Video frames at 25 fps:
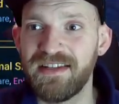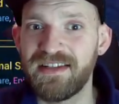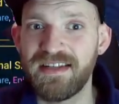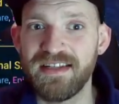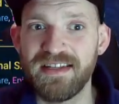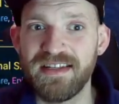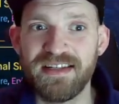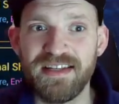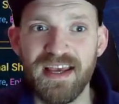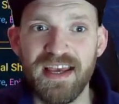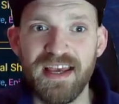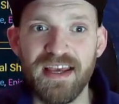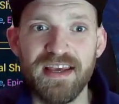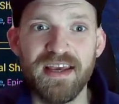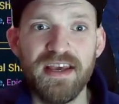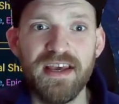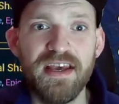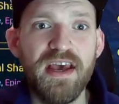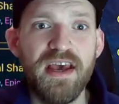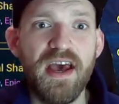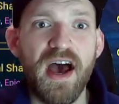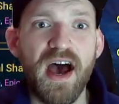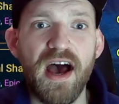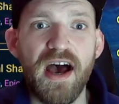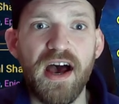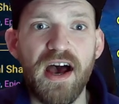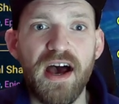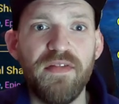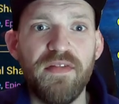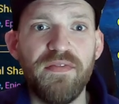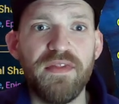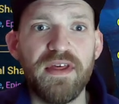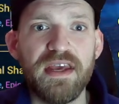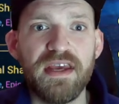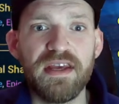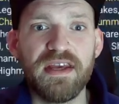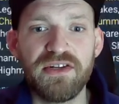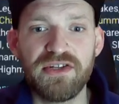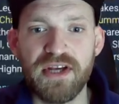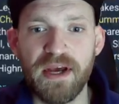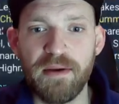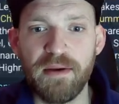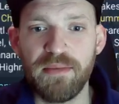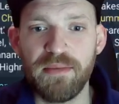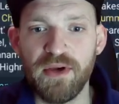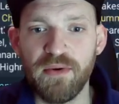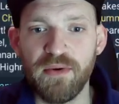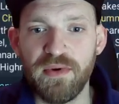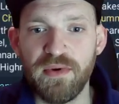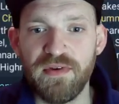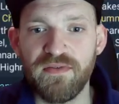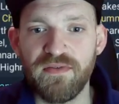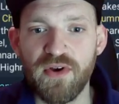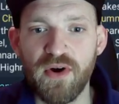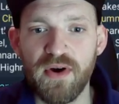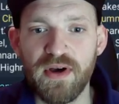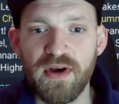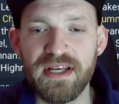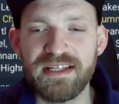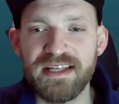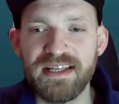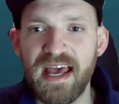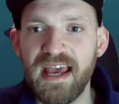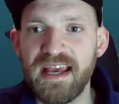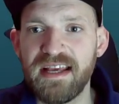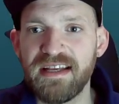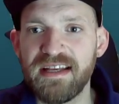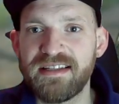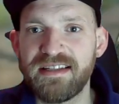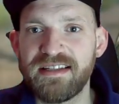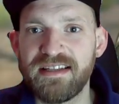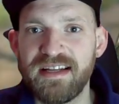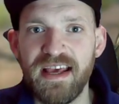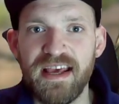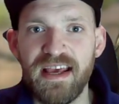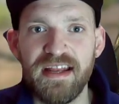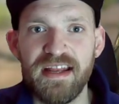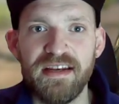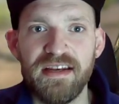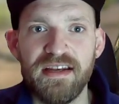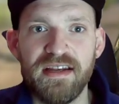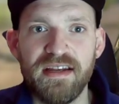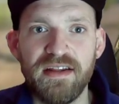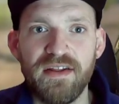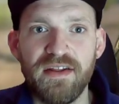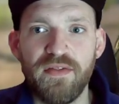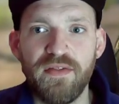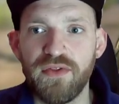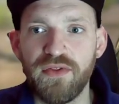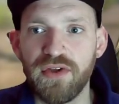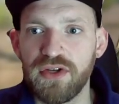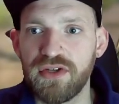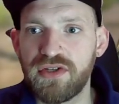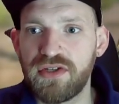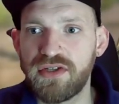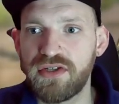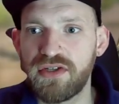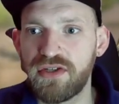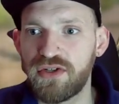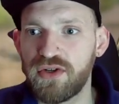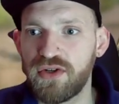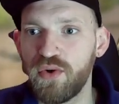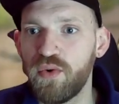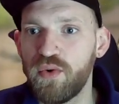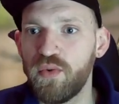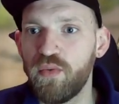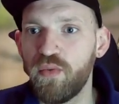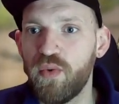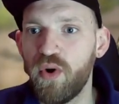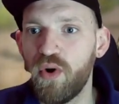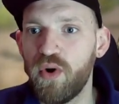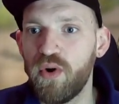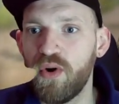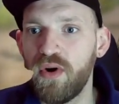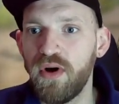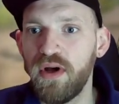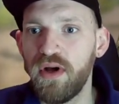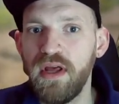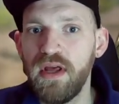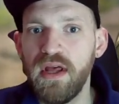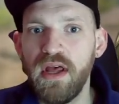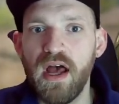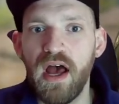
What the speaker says: to see. And the champion we've got is Aislinn the Stalwart.